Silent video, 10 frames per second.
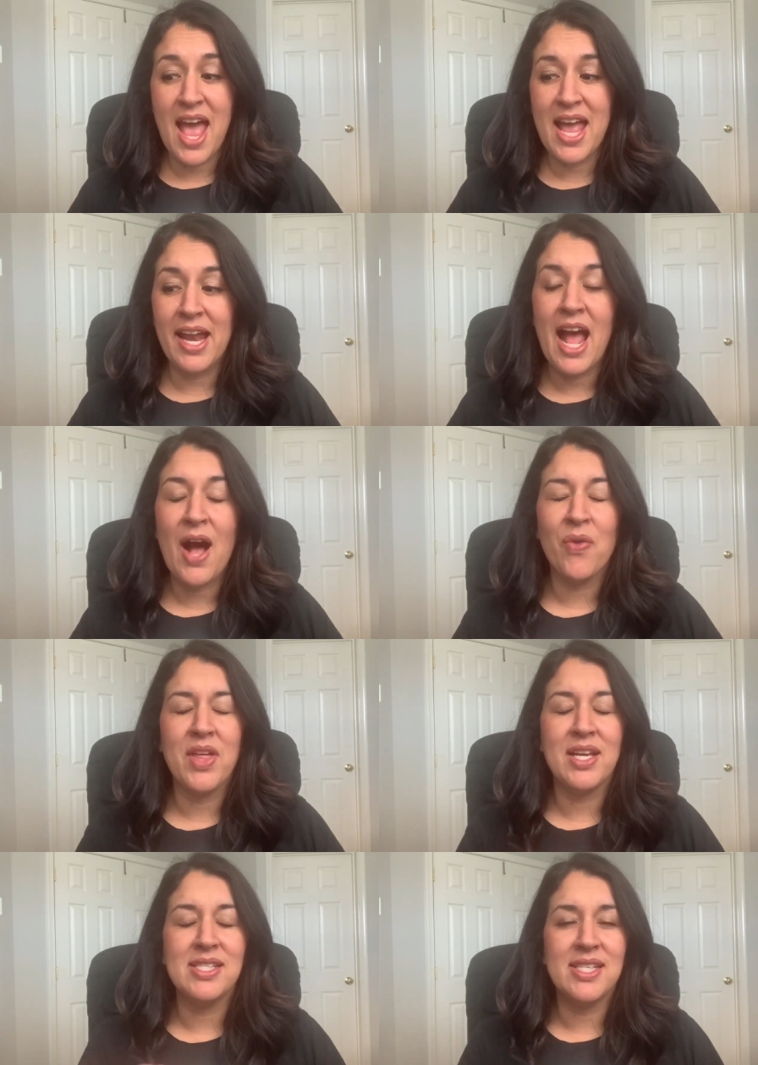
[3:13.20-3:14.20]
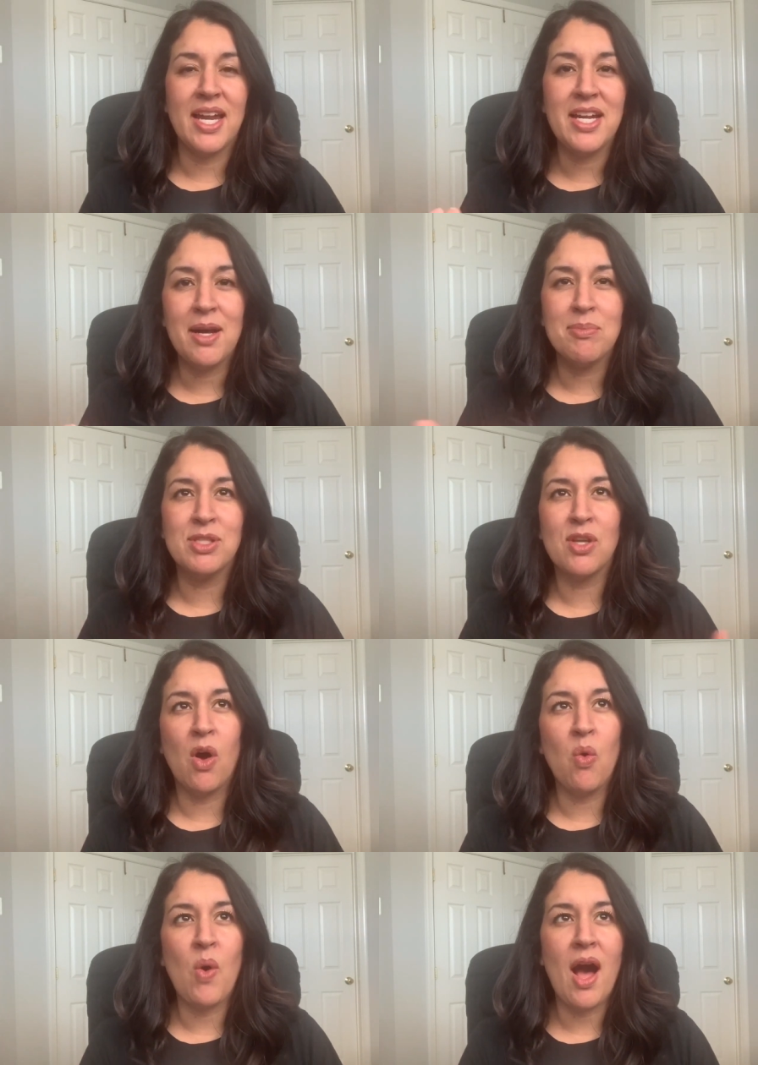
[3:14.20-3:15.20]
and how they set it up
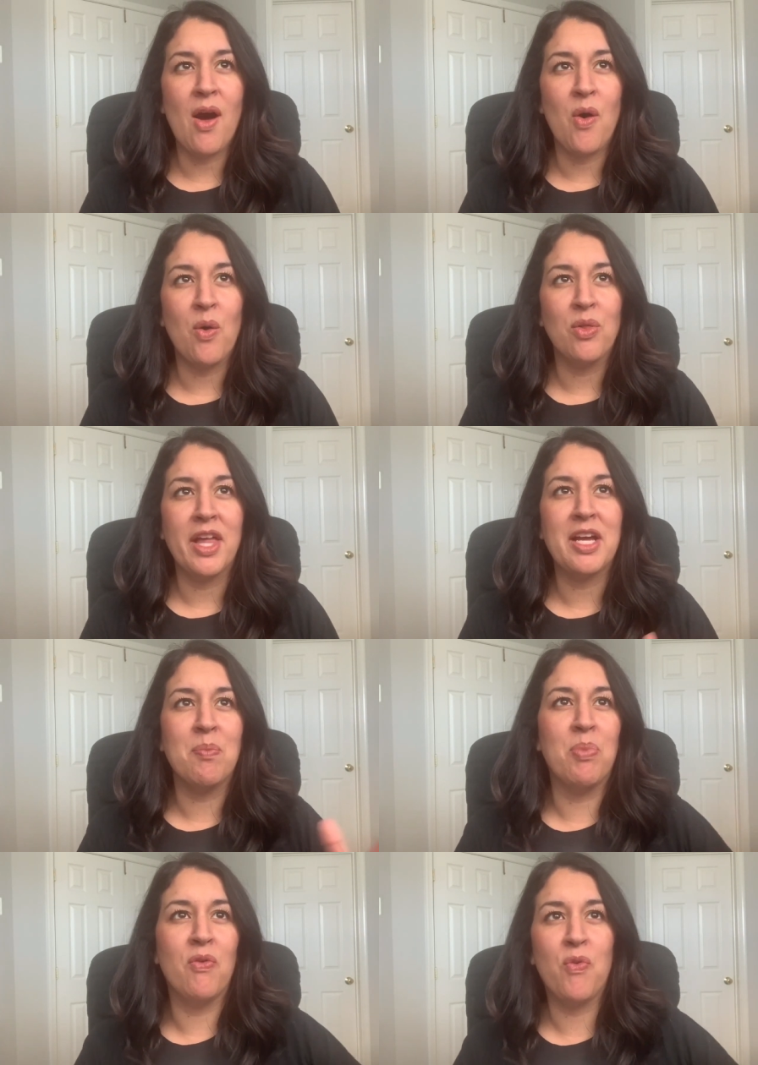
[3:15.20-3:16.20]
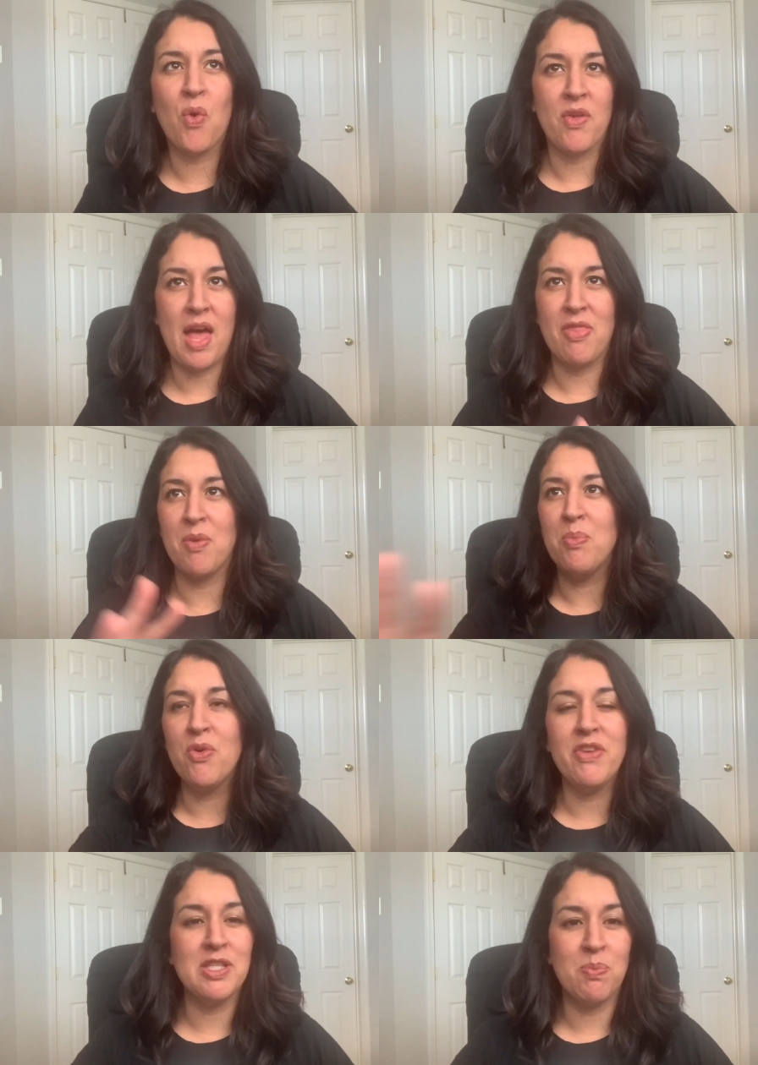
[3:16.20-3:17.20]
so well like before that, the
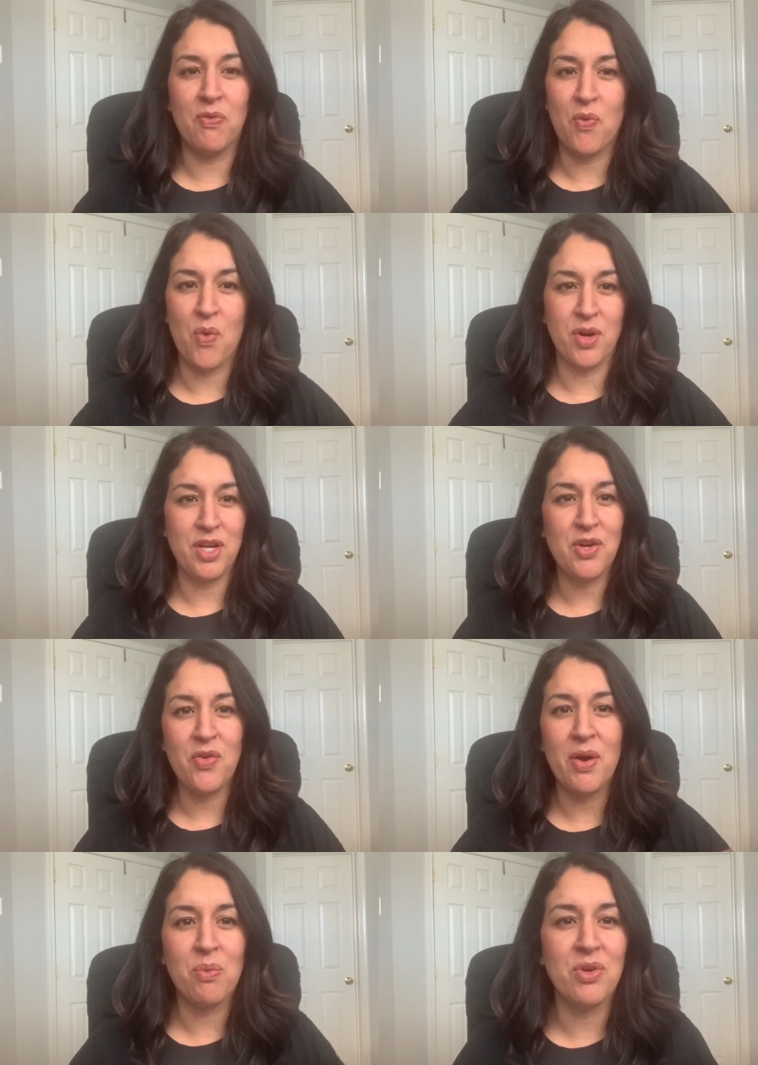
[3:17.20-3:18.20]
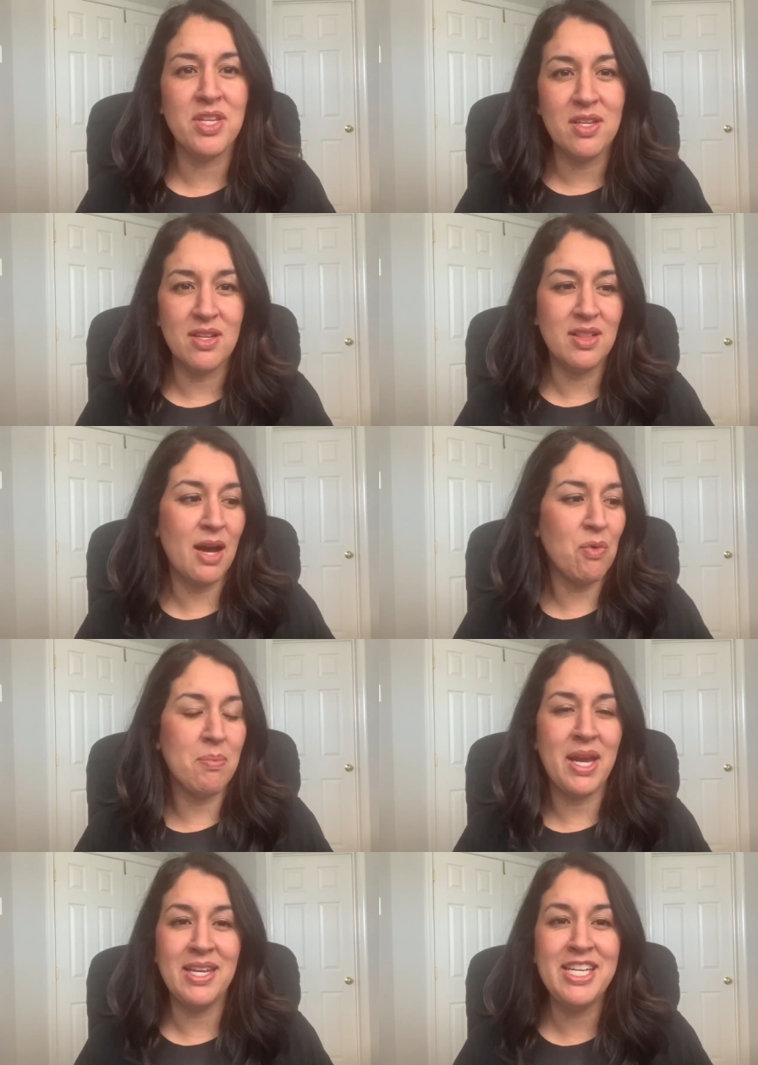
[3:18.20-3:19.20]
movies before, you know, that were that were
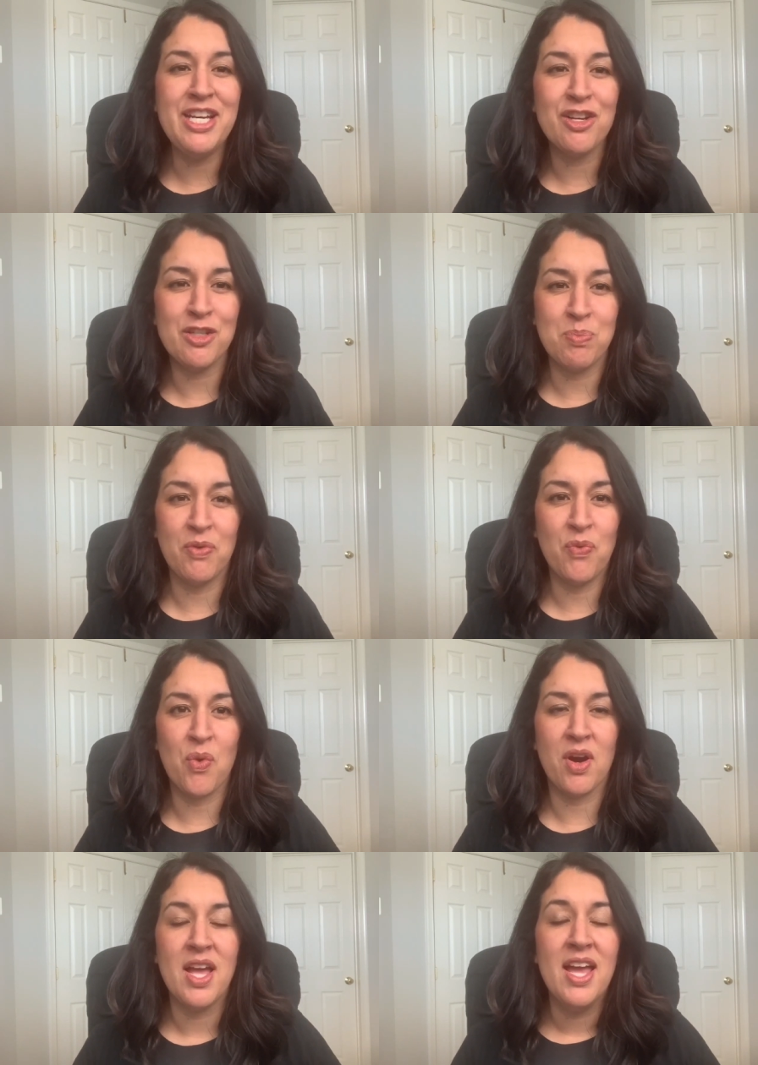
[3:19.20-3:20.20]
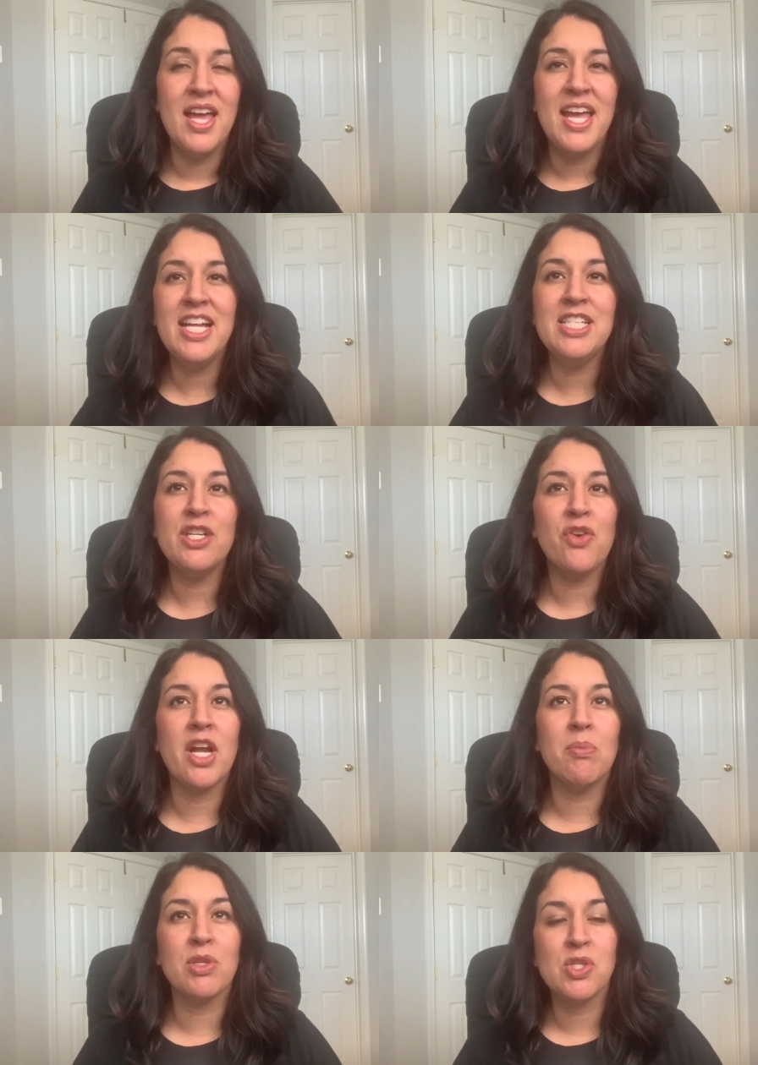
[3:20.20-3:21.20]
made years before. It's
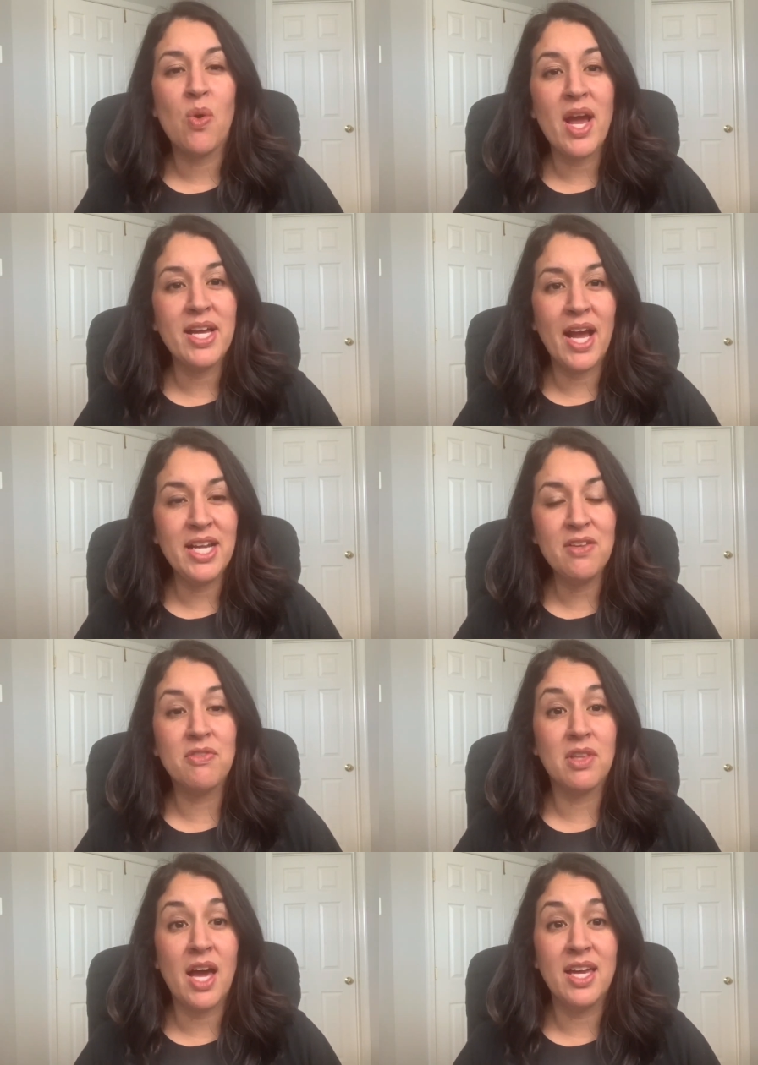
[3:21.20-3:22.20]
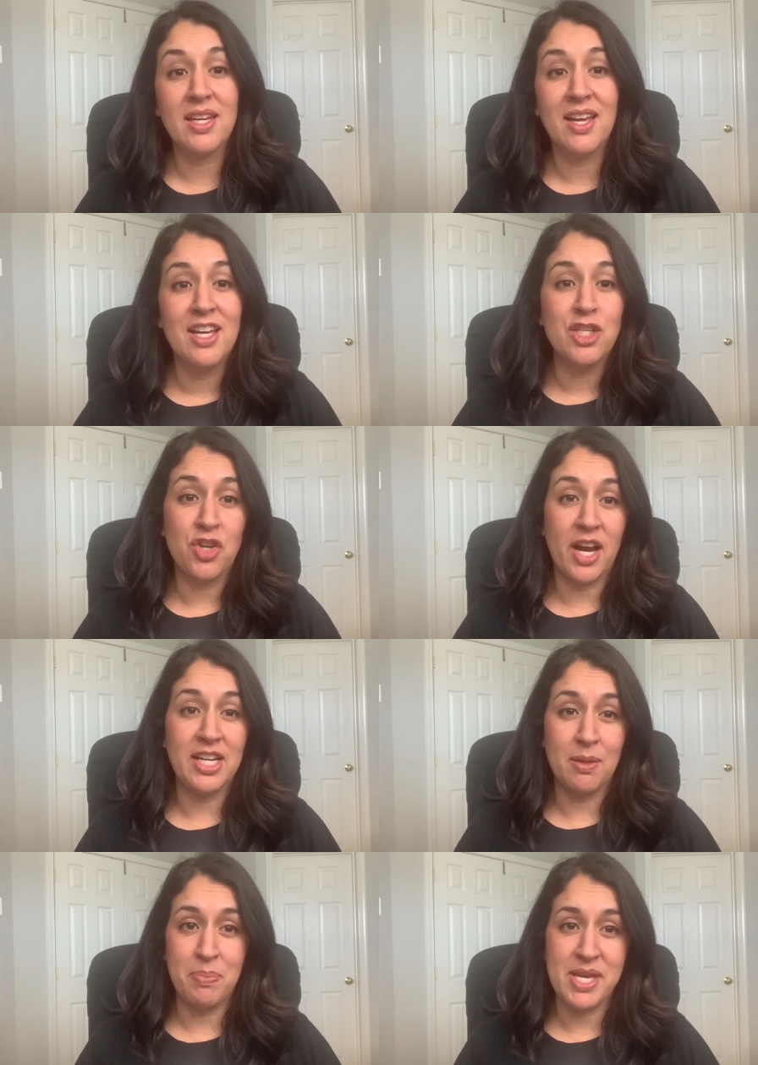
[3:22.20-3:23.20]
incredible. So I kind of like
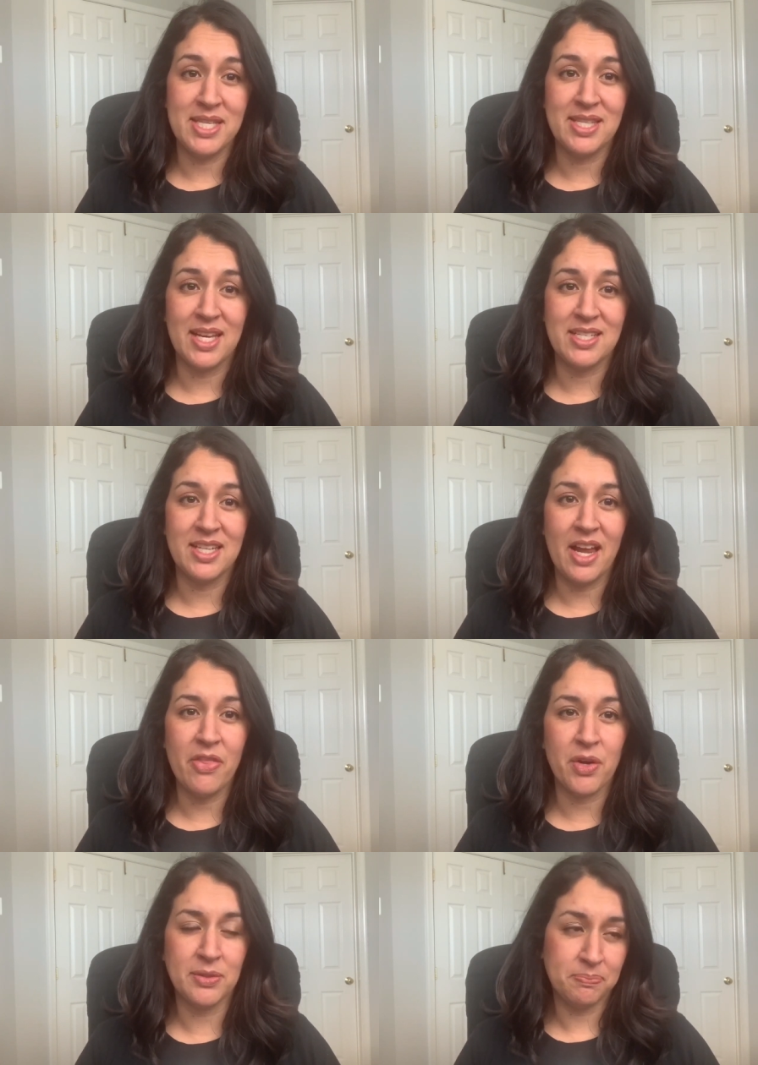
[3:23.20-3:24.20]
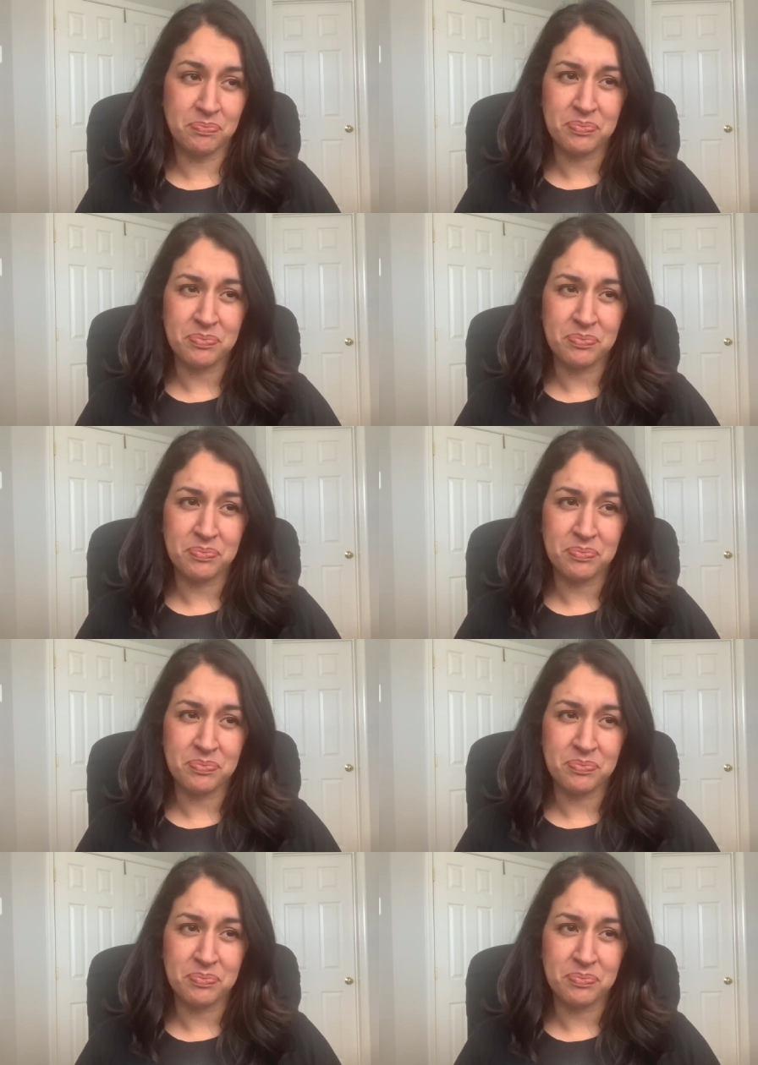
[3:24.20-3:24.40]
trying to piece that together.